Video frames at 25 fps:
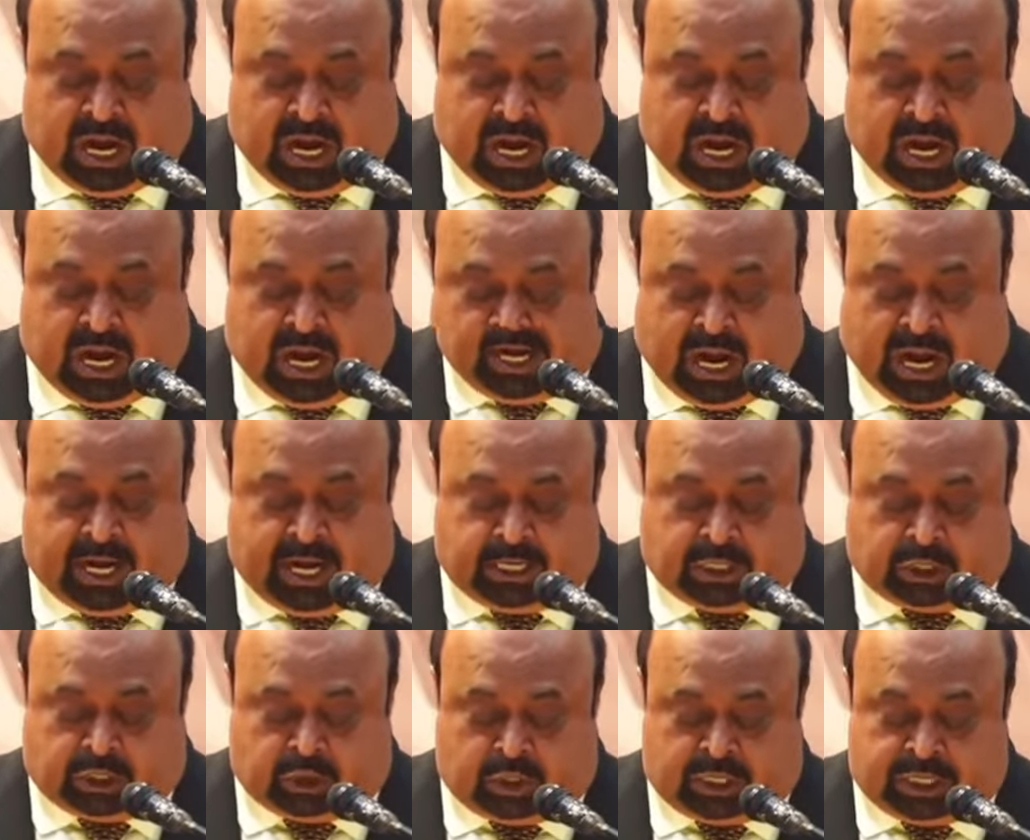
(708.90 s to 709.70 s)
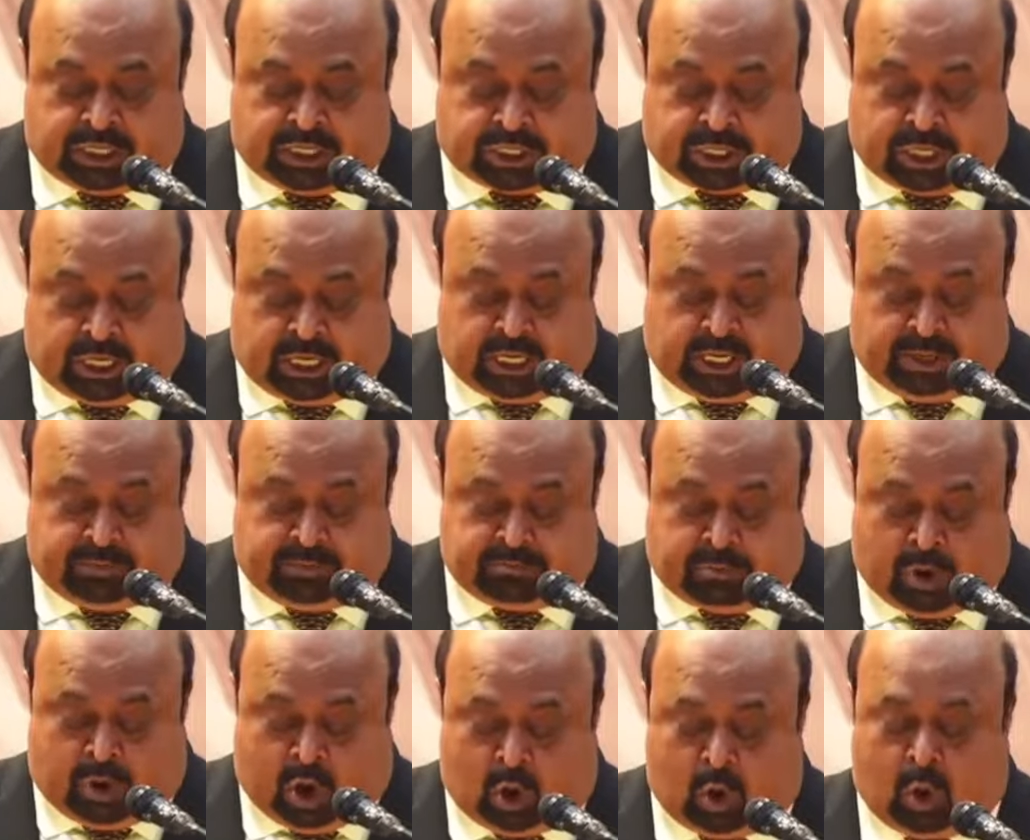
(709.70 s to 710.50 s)
I would like to literally
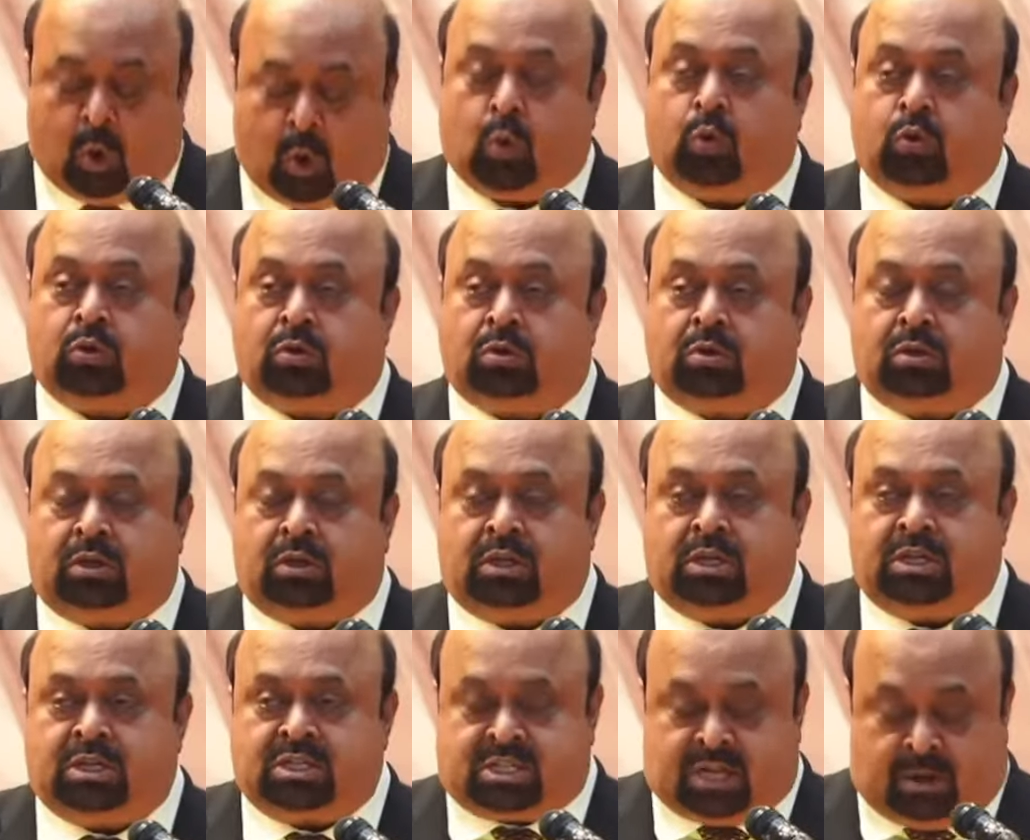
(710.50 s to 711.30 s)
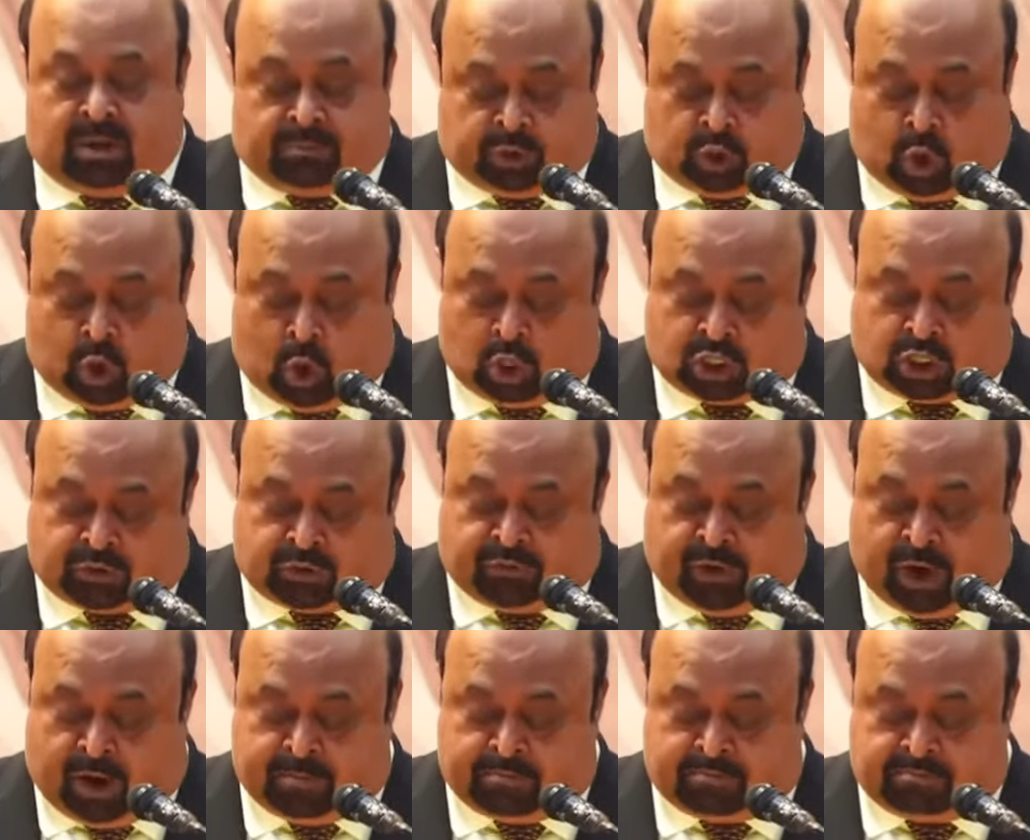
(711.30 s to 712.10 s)
borrow some
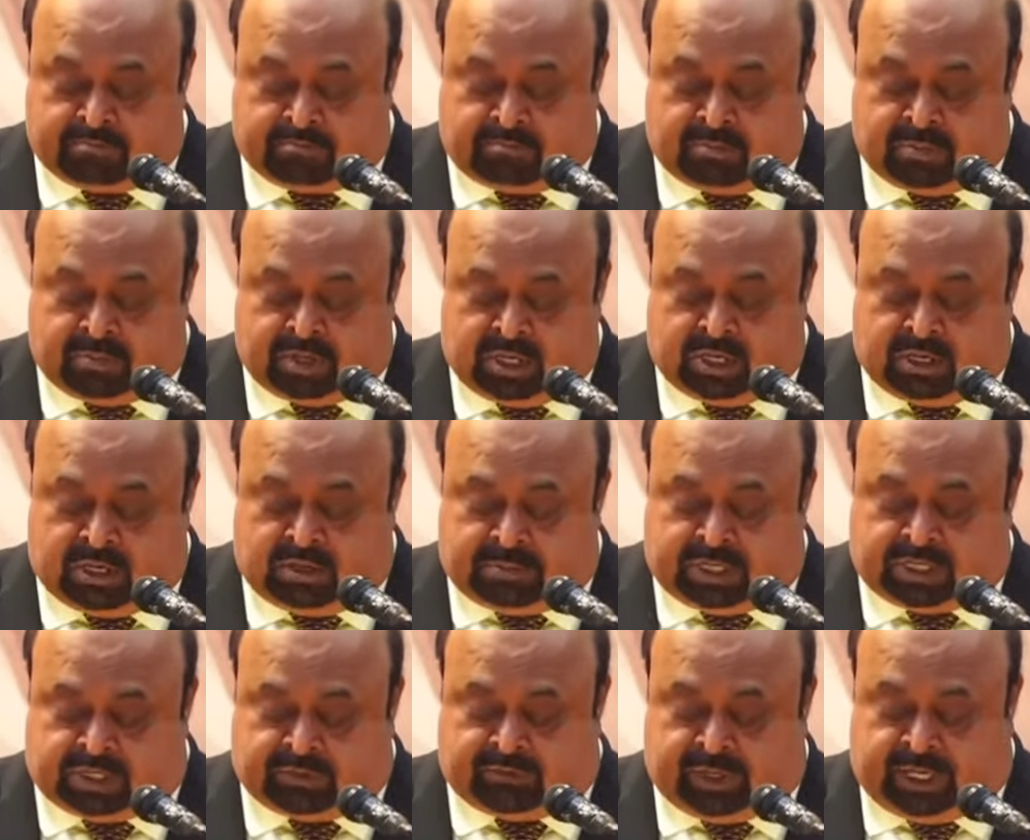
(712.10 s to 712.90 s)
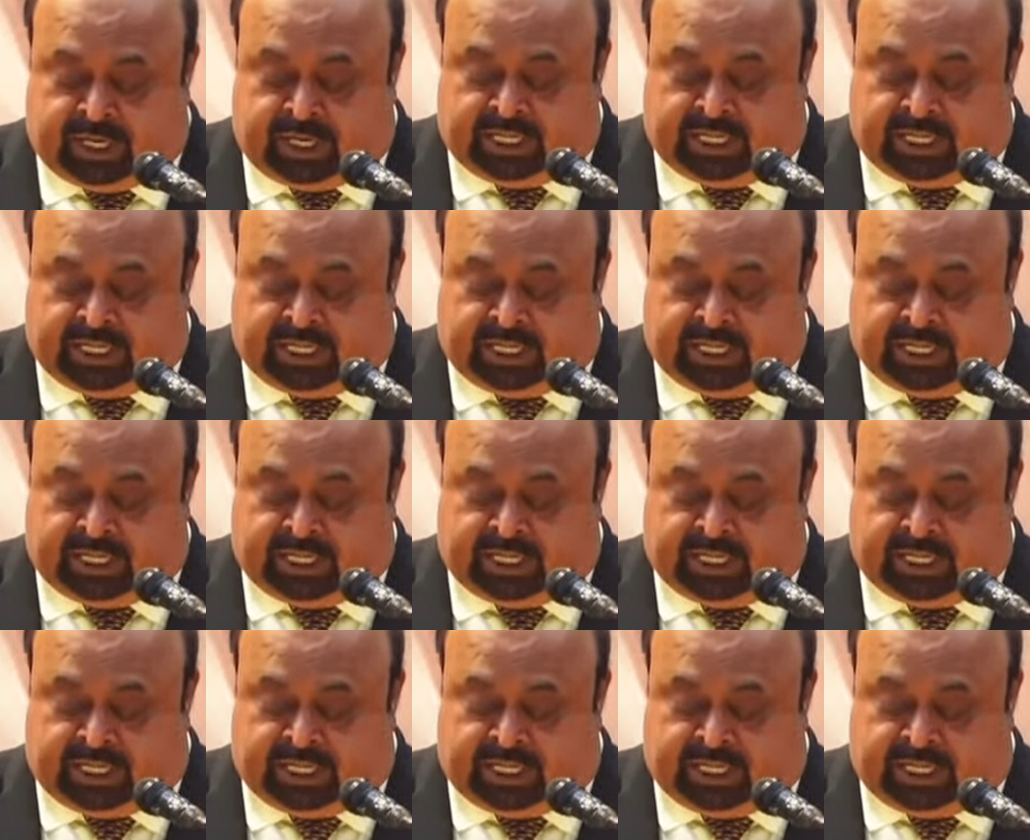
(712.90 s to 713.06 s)
thoughts from Ms.